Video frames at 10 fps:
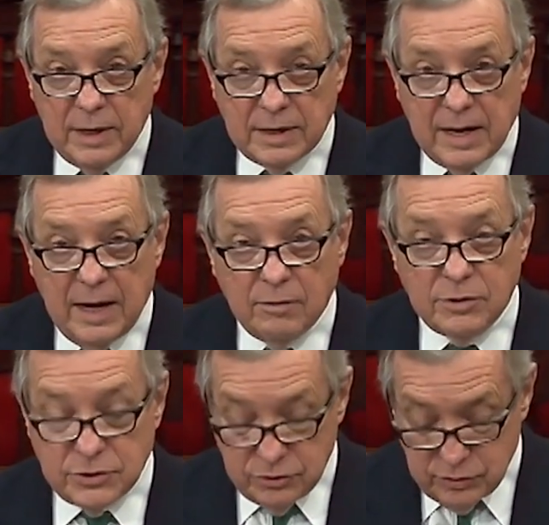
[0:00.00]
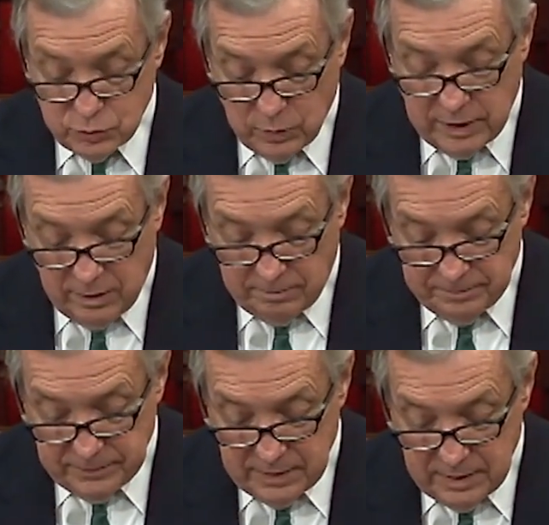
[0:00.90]
in Congress do as well.
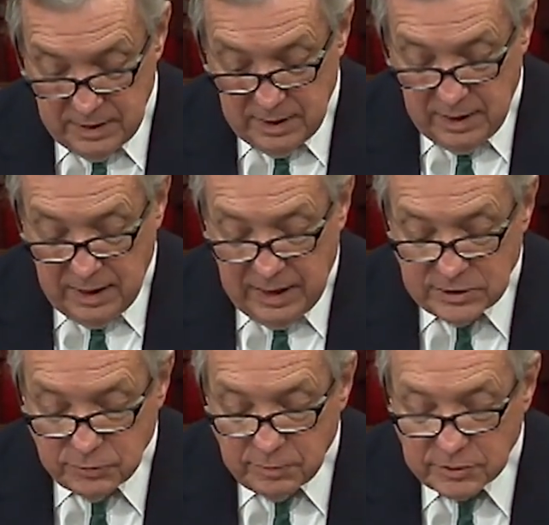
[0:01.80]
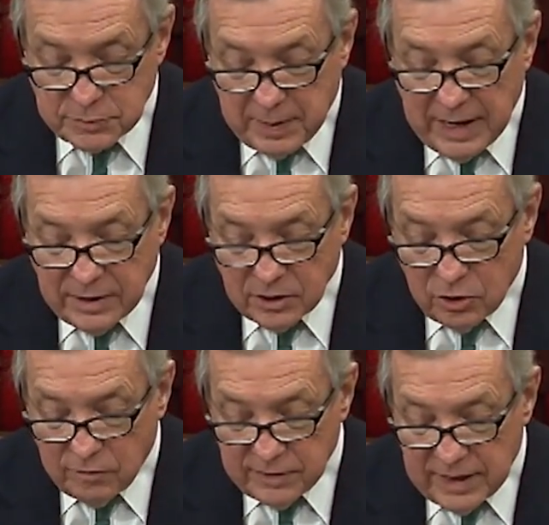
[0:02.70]
As we respond to the
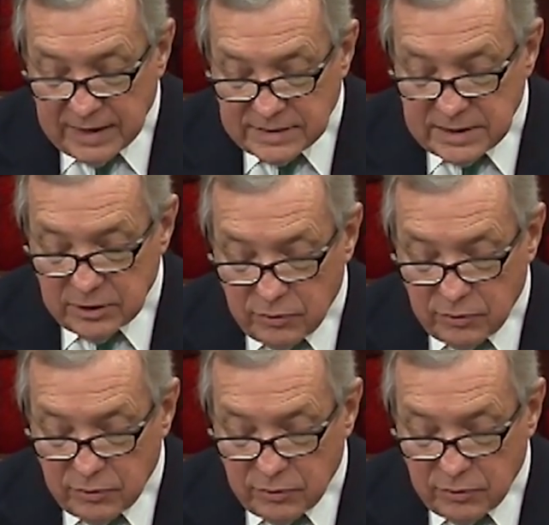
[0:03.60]
COVID 19